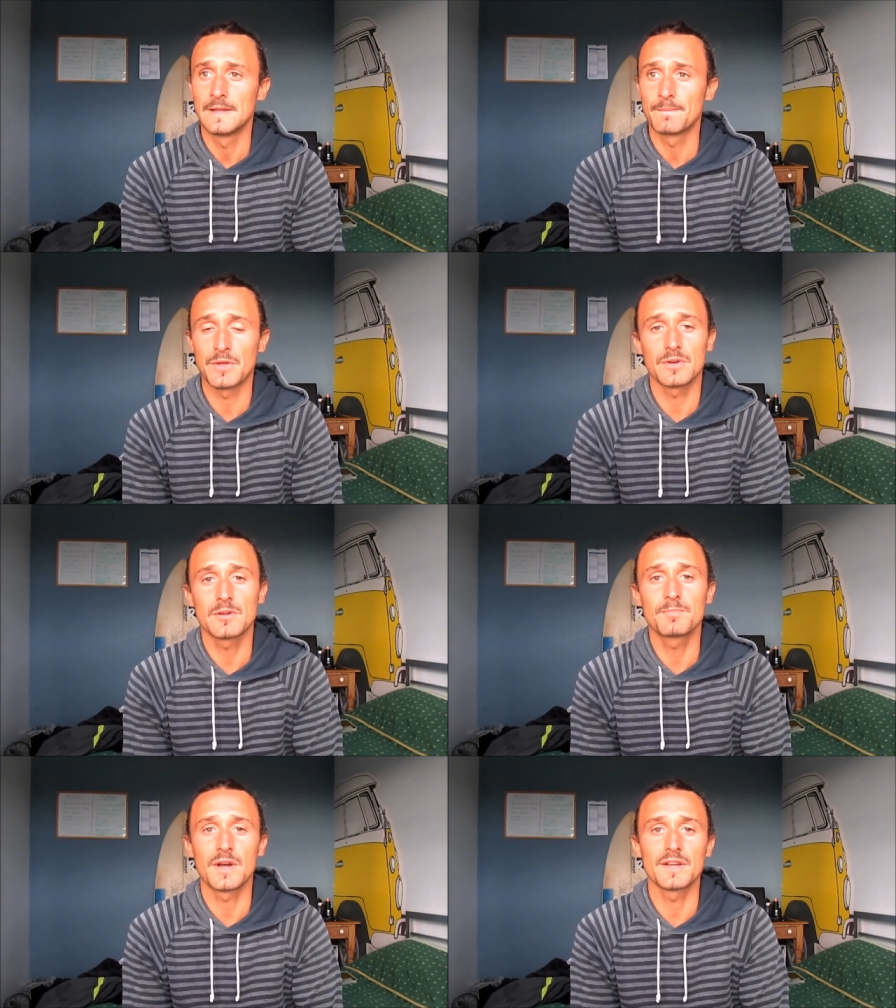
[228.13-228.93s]
you know, a
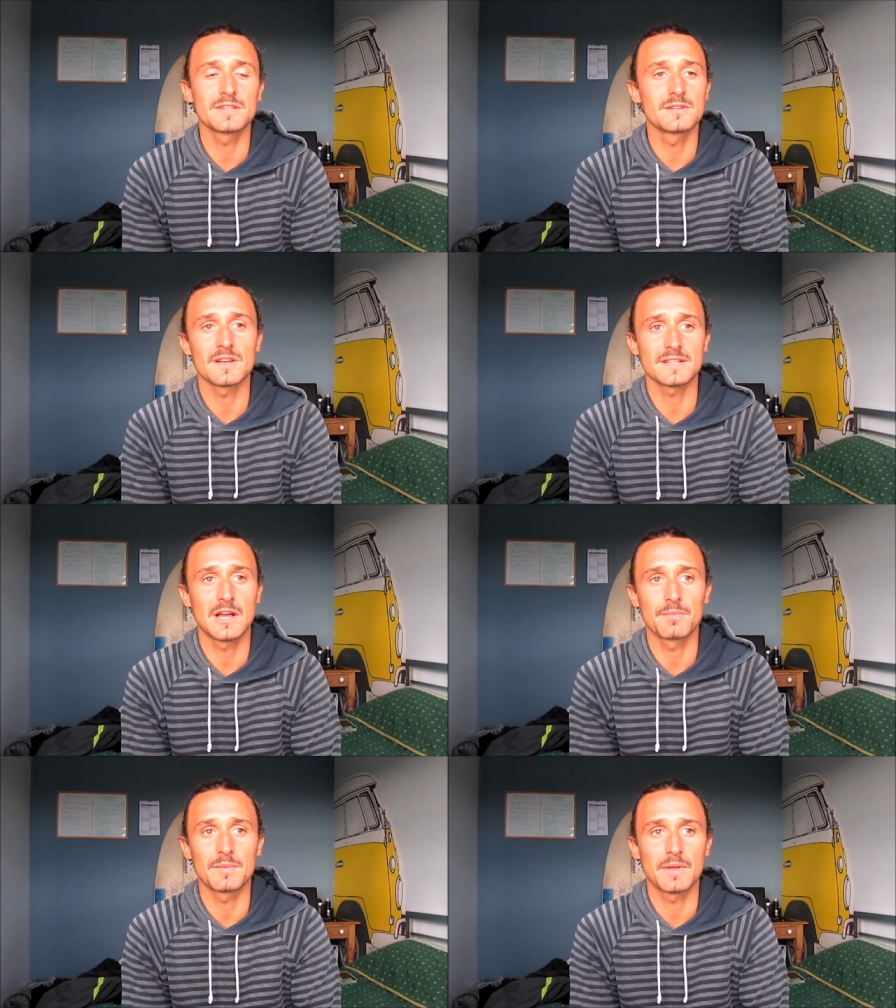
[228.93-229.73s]
good person who likes
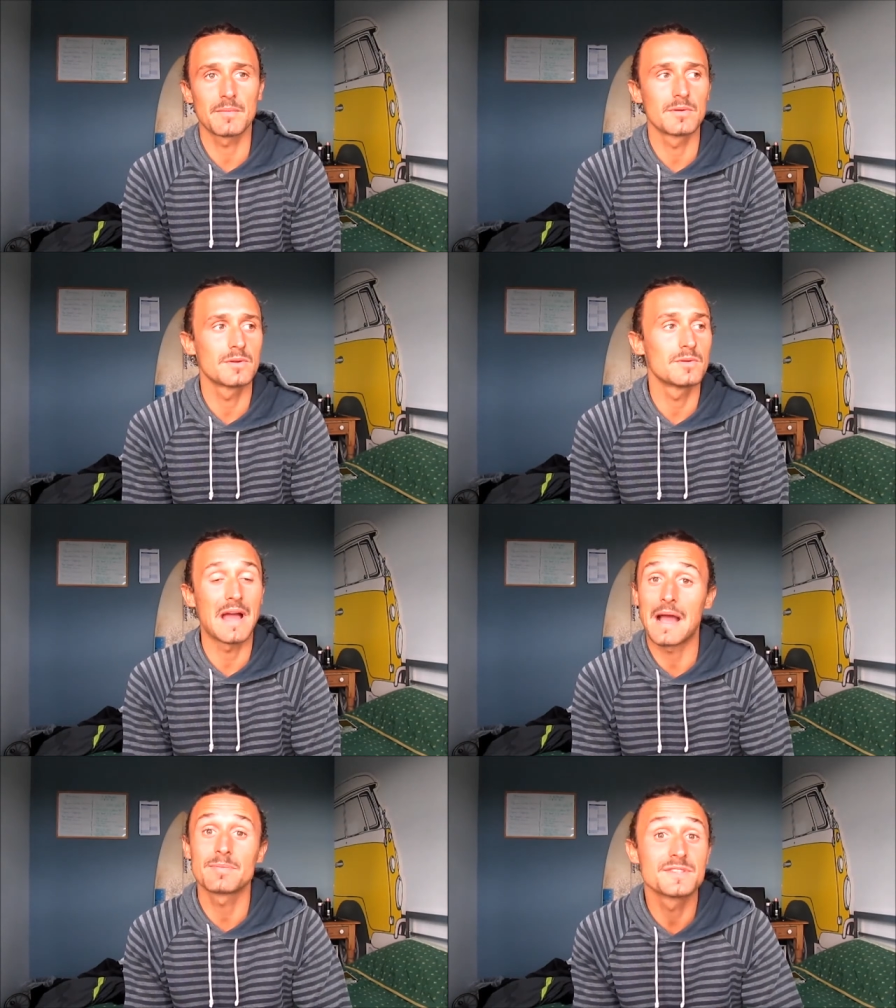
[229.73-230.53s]
helping people, who
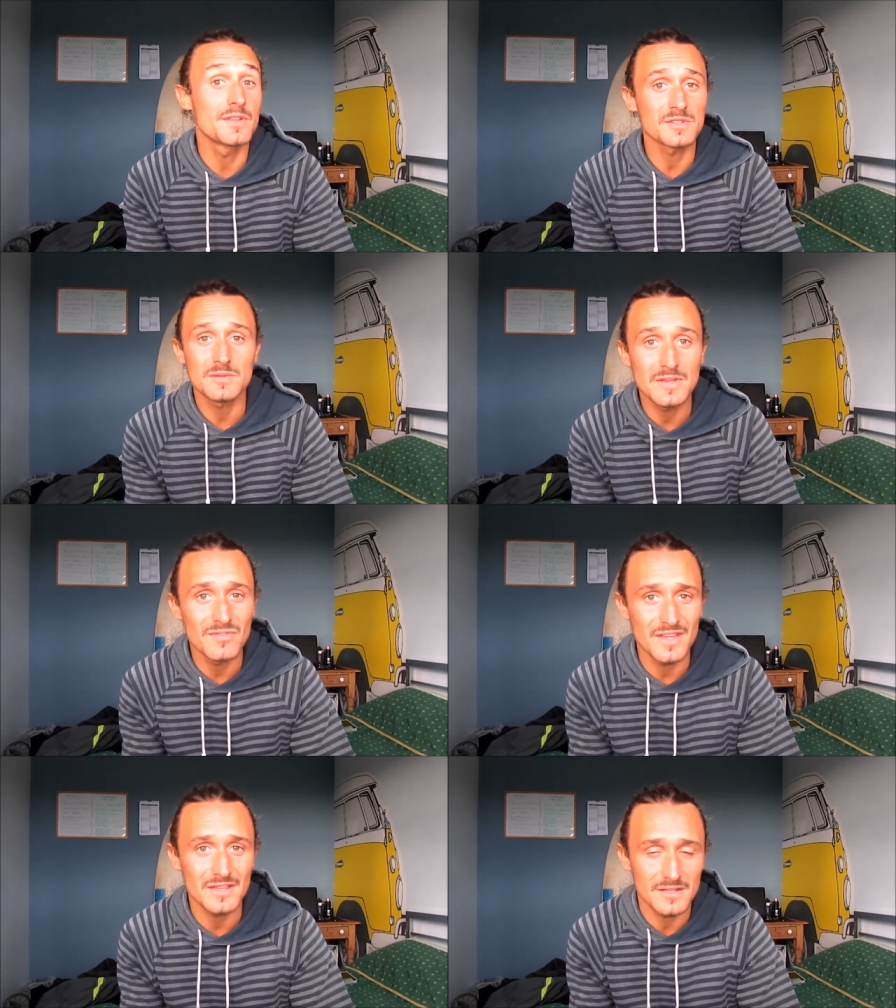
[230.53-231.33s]
happens not to be
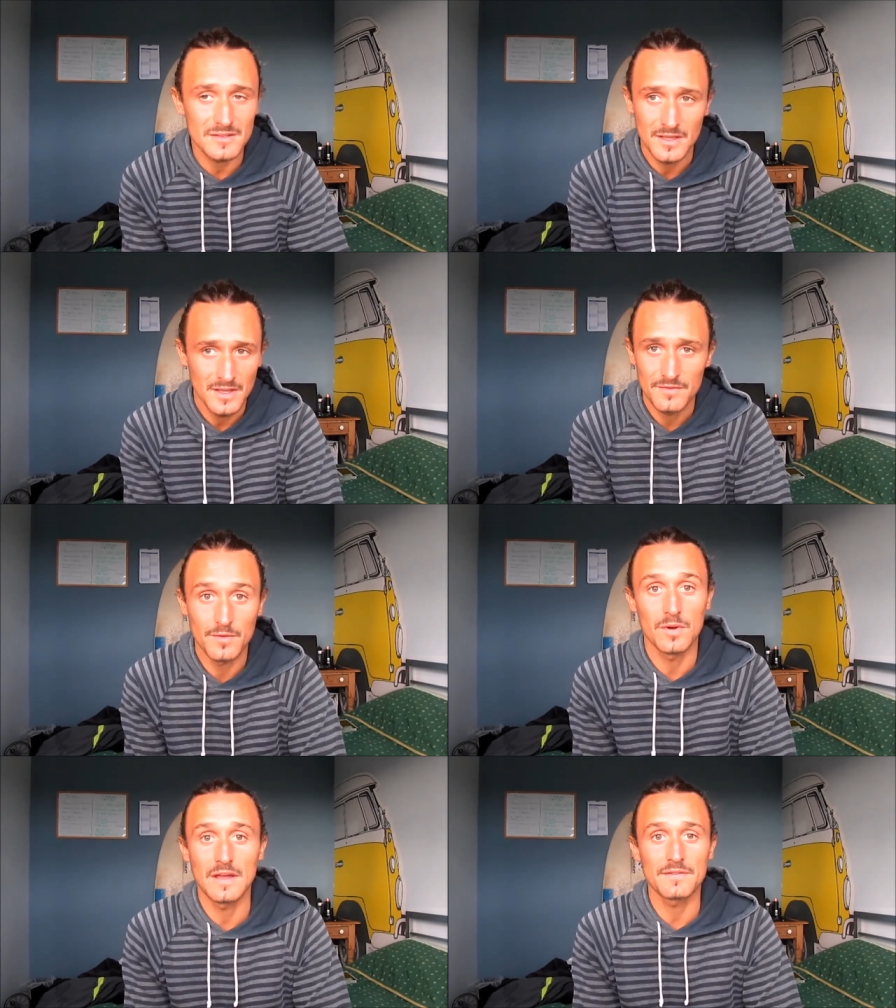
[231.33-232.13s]
vegan for
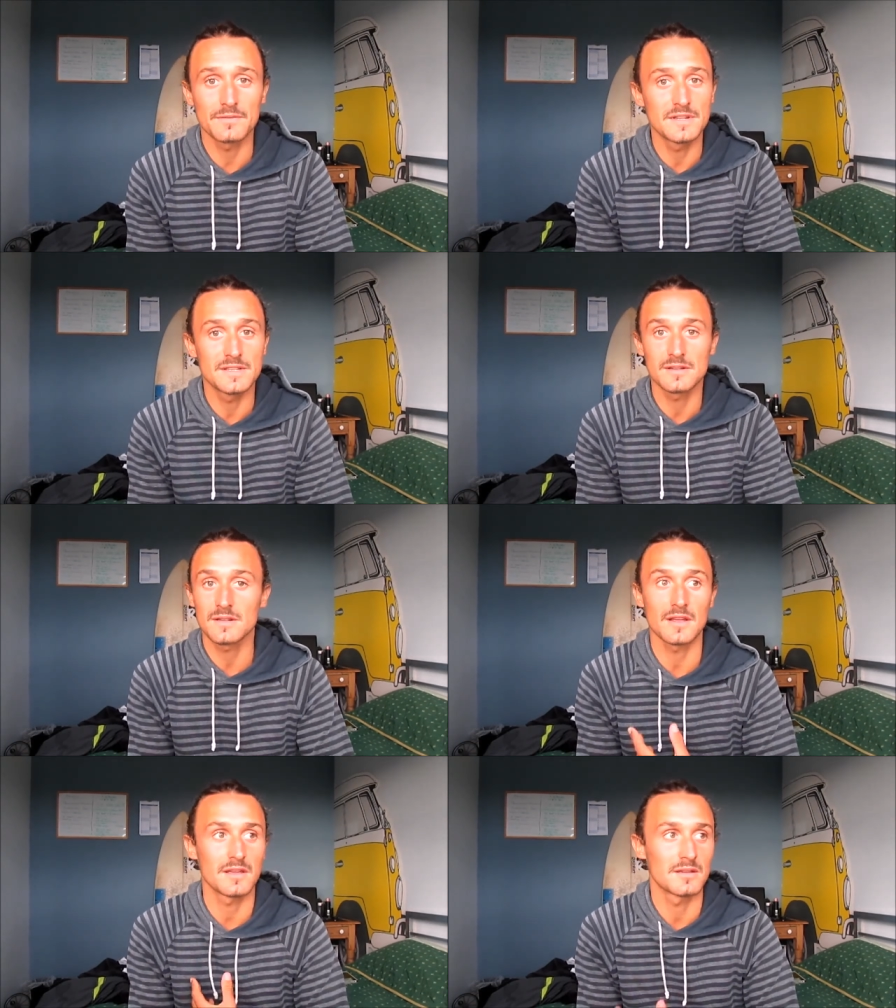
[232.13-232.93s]
whatever reason,
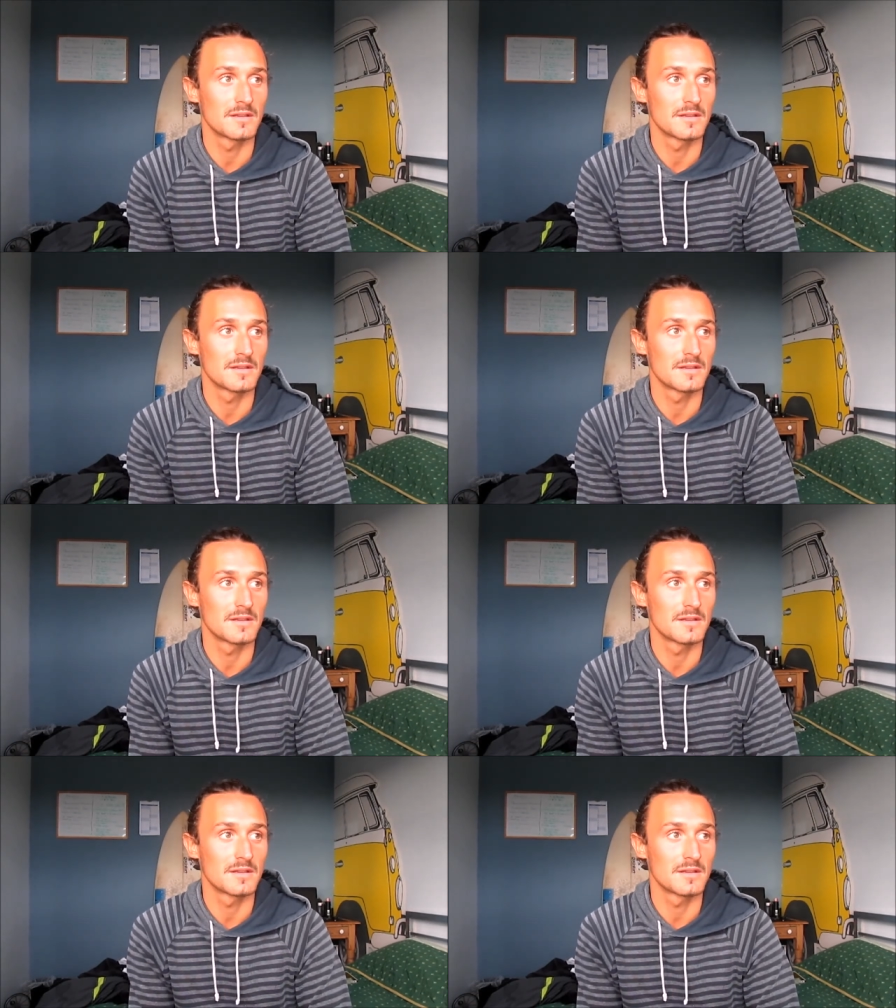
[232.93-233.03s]
like